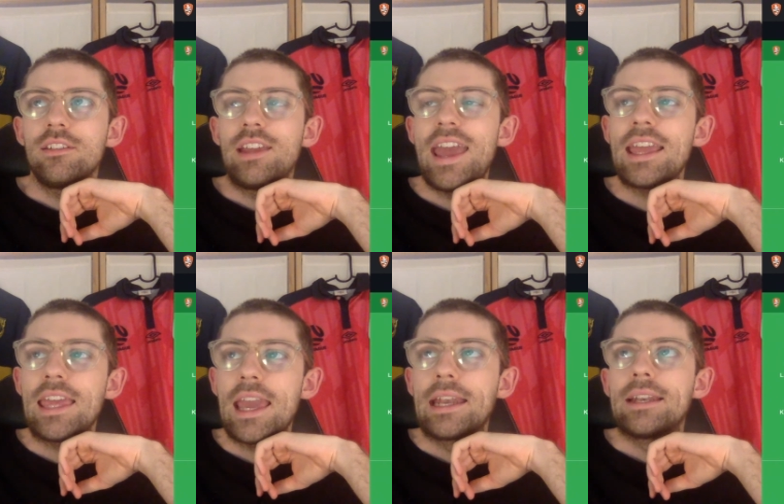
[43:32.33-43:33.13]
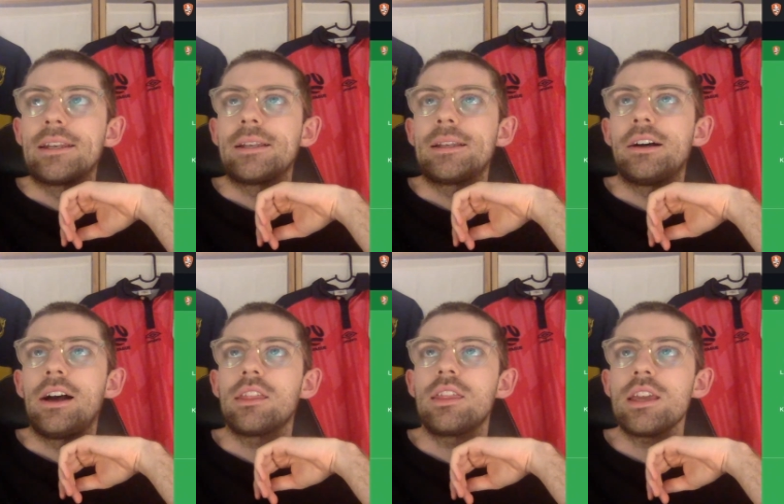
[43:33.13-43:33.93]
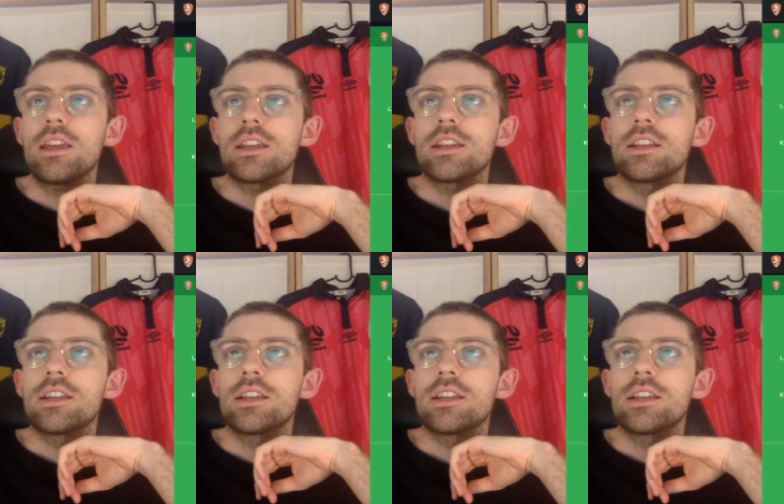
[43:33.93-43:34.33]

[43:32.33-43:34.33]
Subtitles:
again, I think